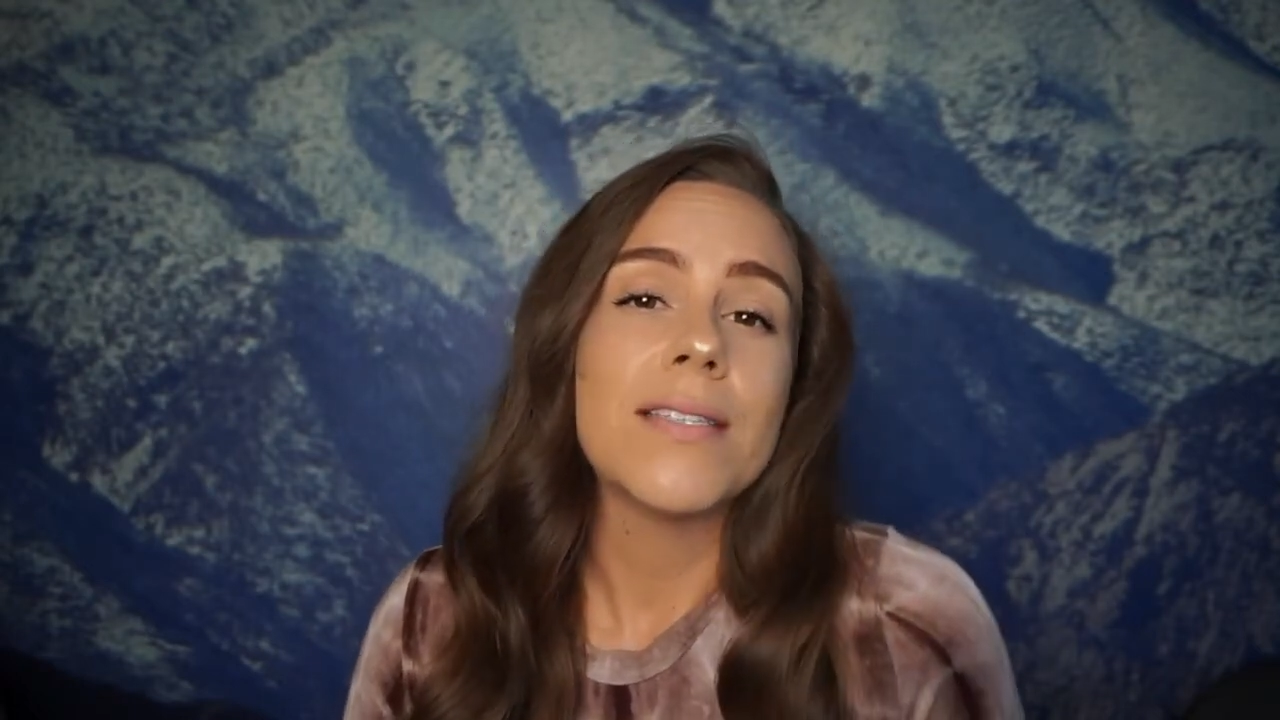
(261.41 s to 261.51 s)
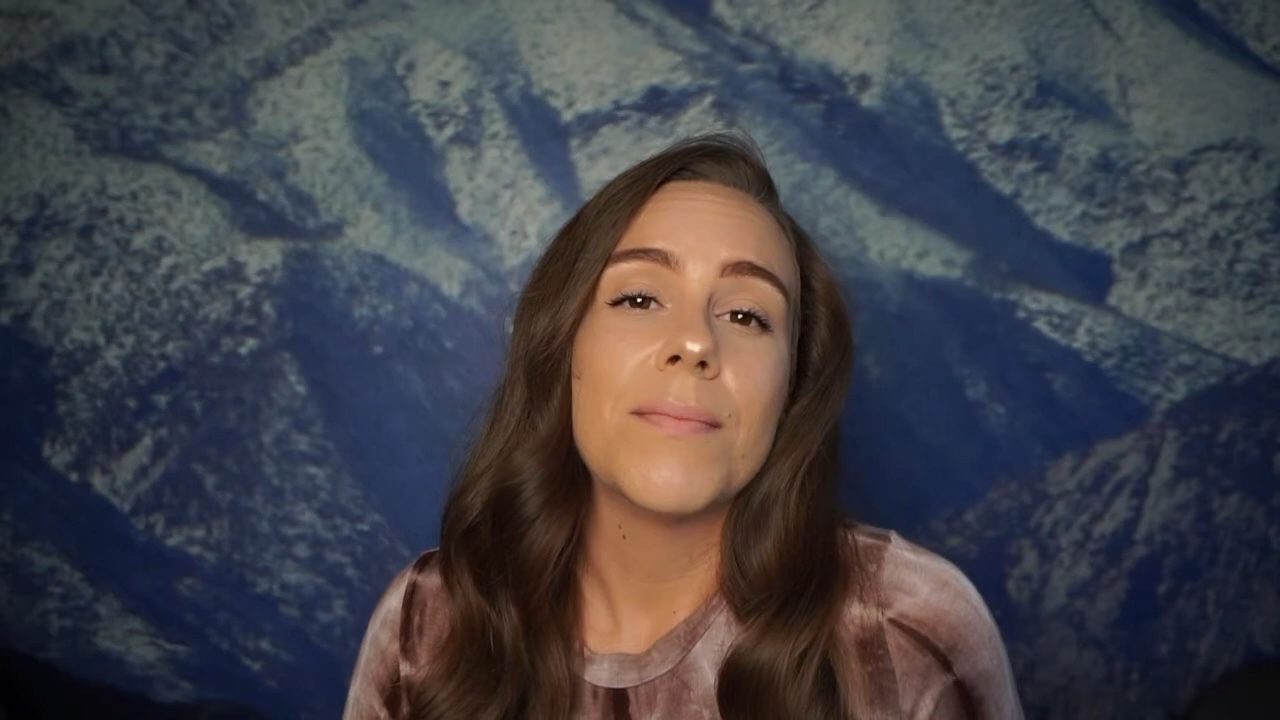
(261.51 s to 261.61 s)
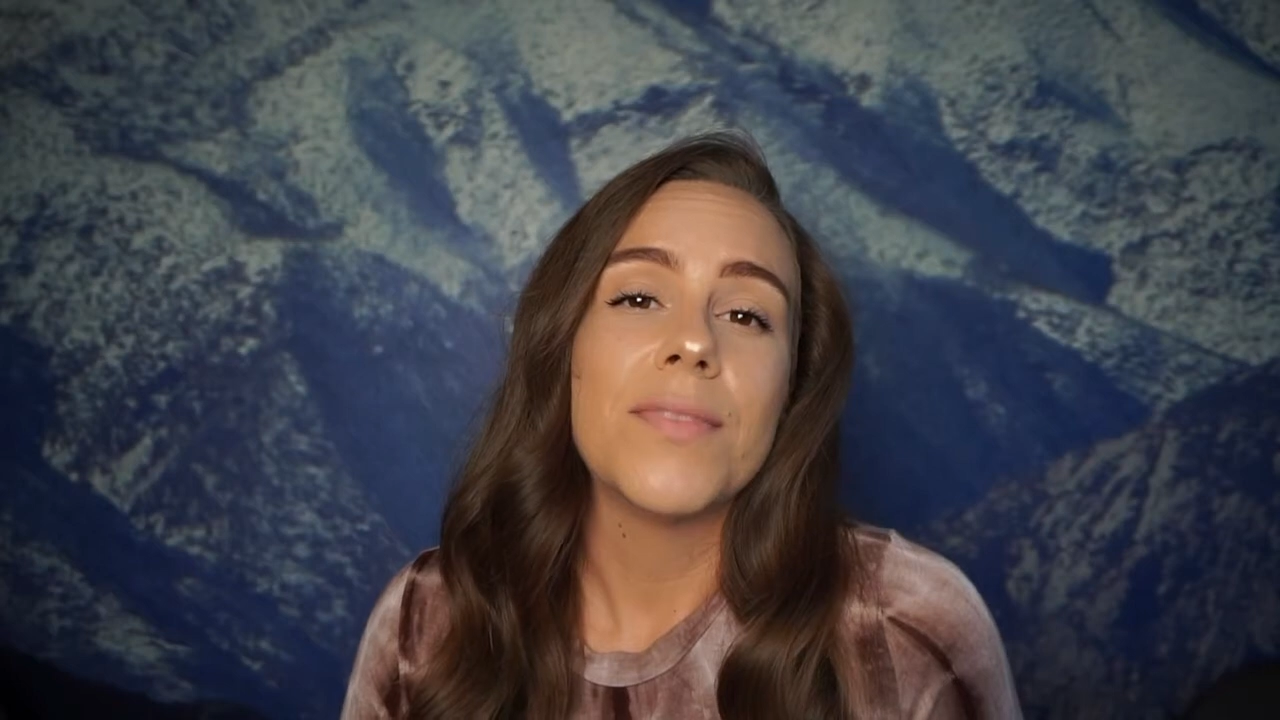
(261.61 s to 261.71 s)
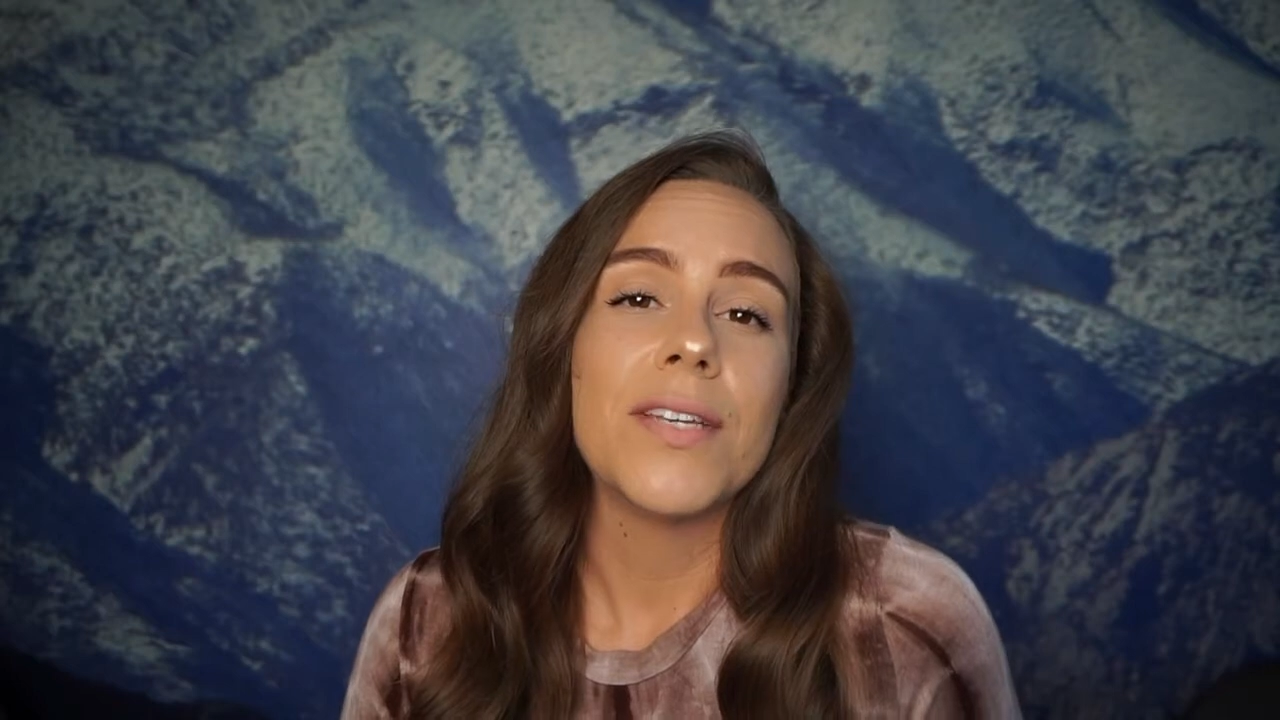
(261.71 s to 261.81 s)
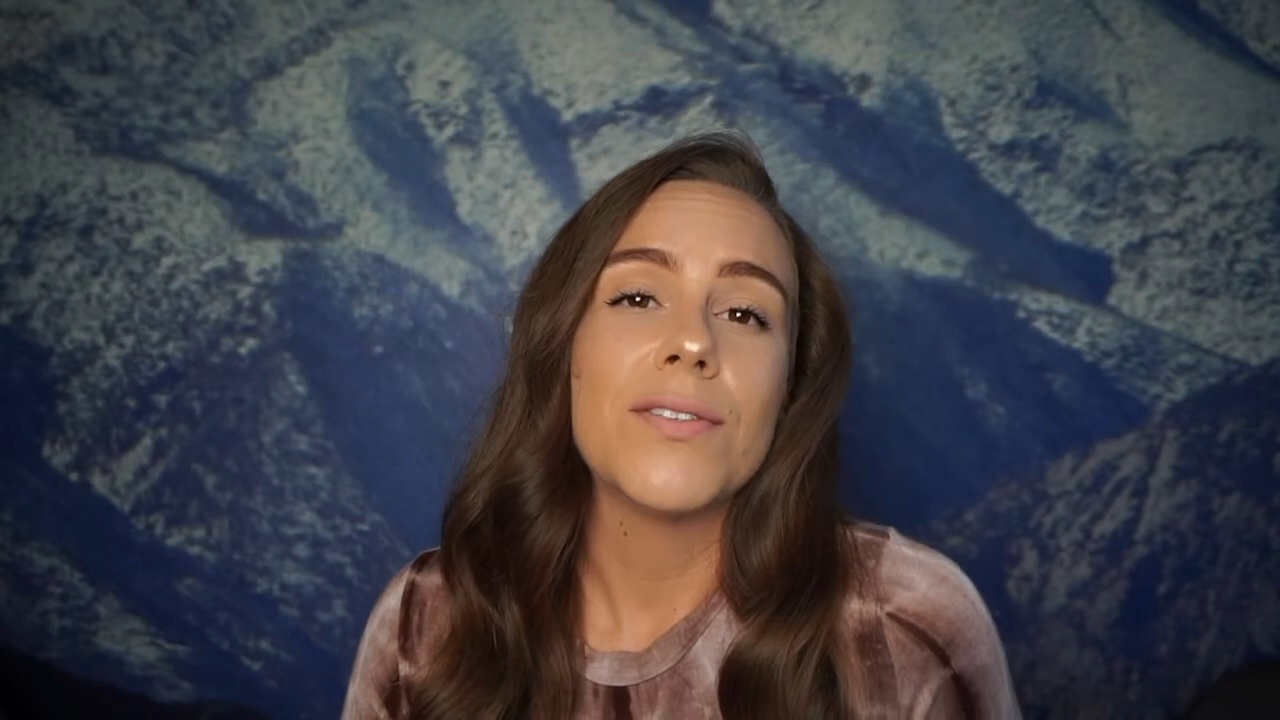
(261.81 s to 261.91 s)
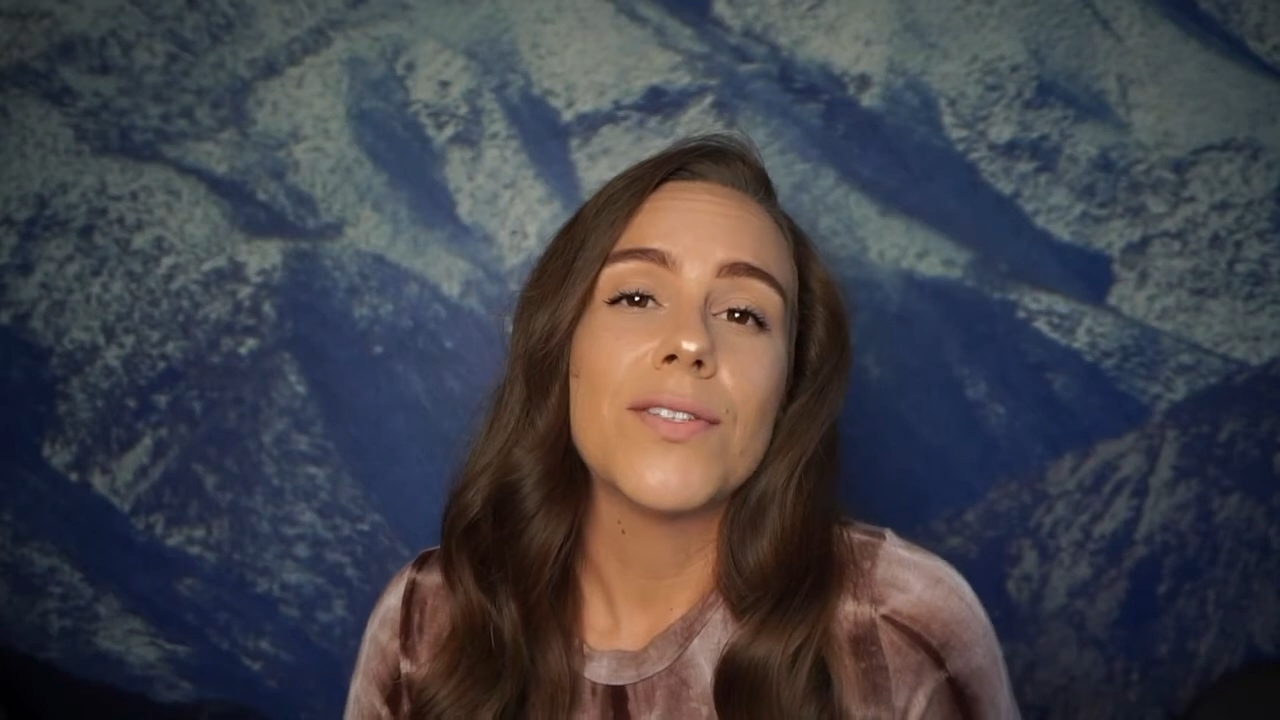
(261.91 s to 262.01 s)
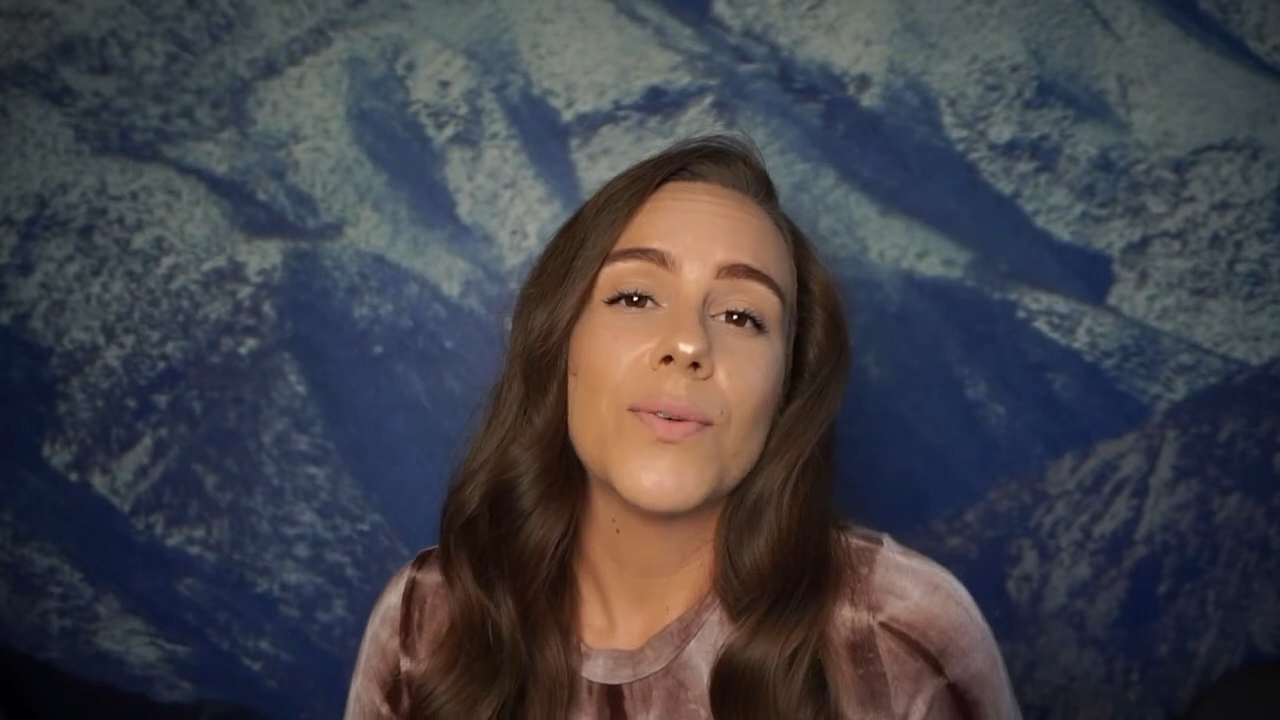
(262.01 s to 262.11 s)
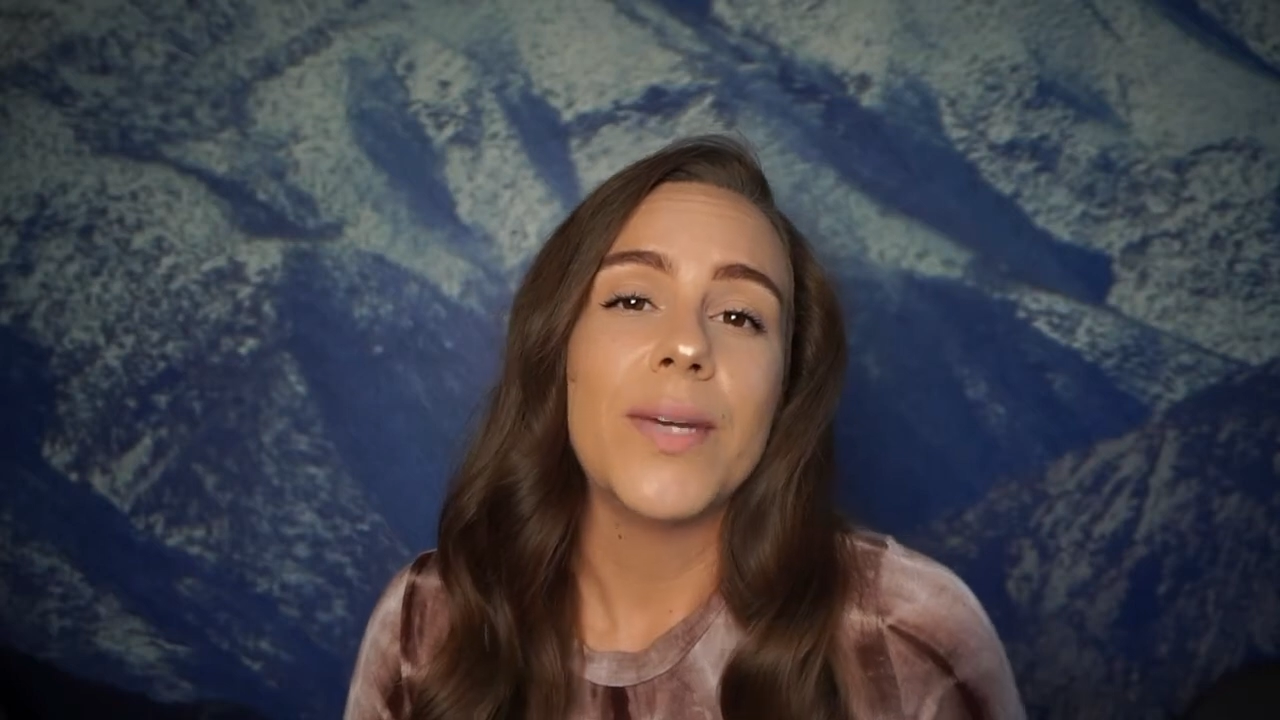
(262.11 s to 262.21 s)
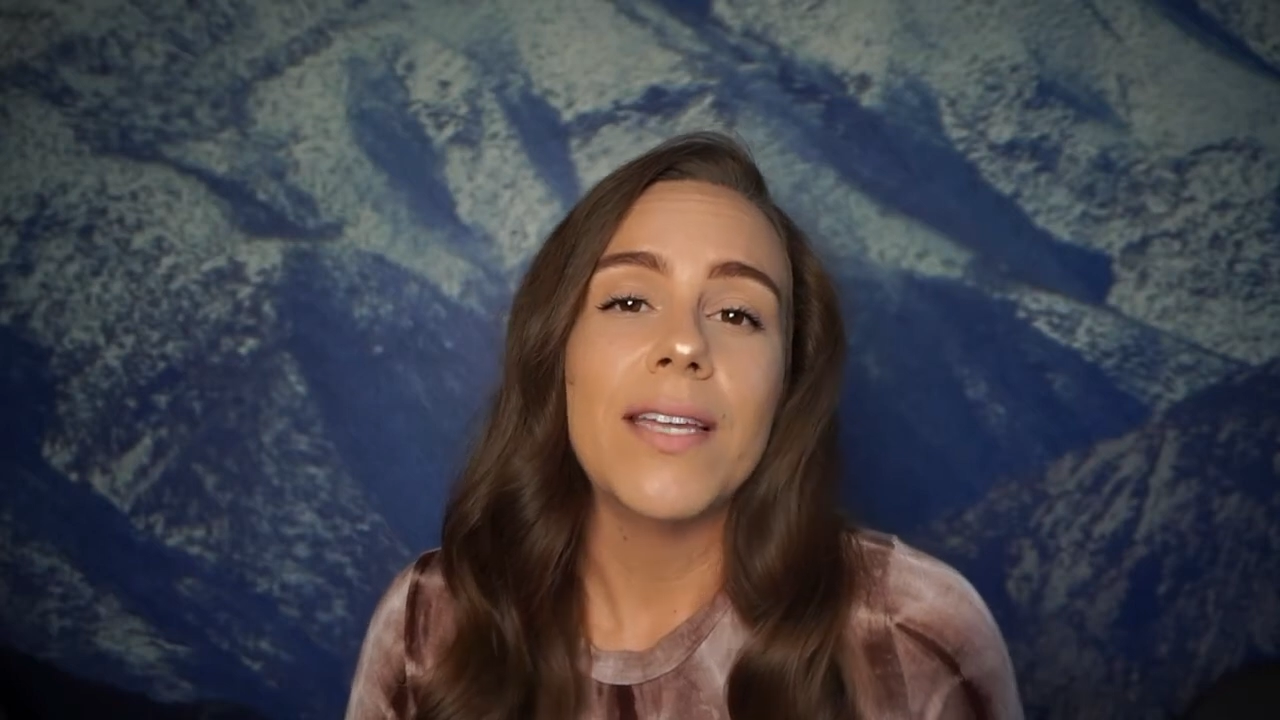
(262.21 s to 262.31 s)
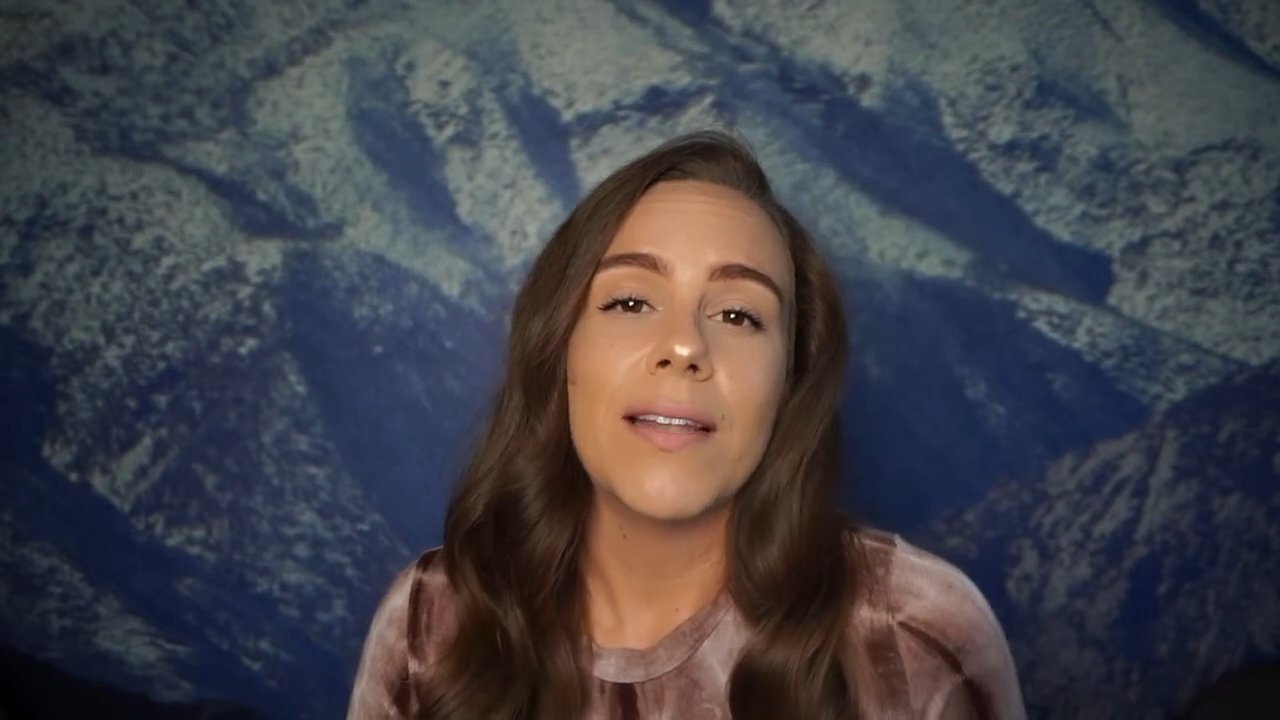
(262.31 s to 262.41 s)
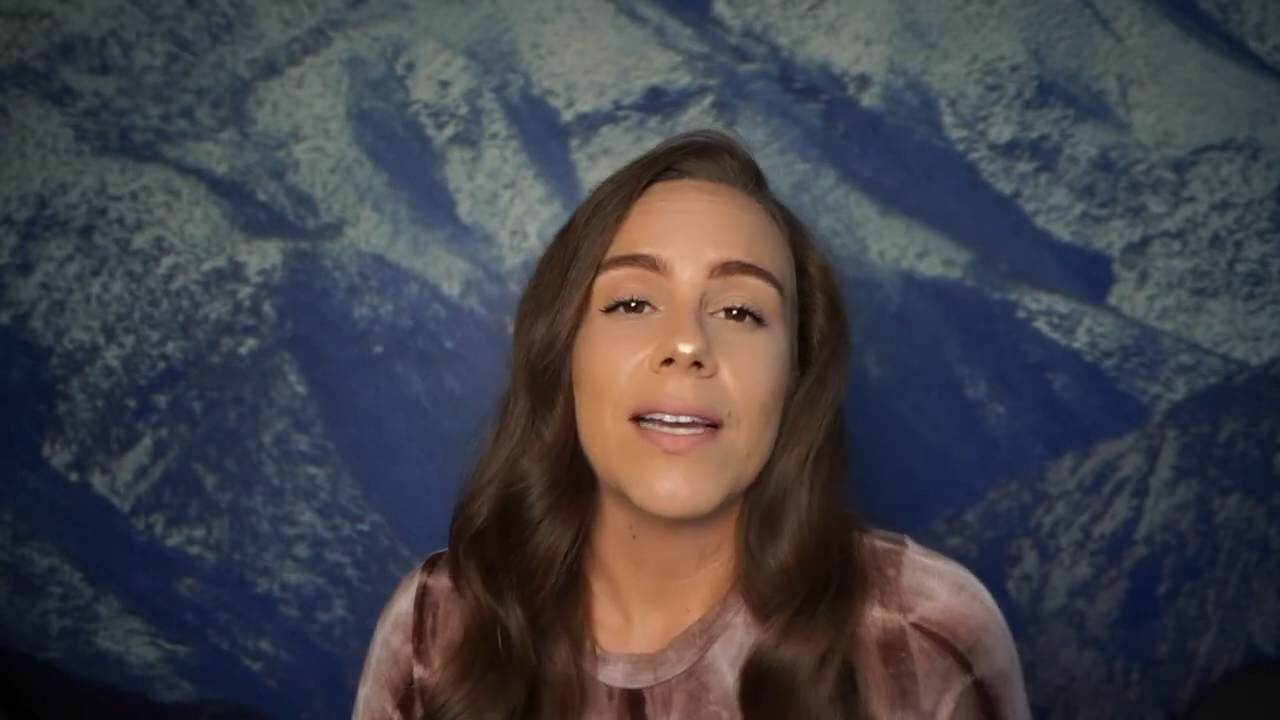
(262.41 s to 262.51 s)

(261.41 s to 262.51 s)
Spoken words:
something sweet,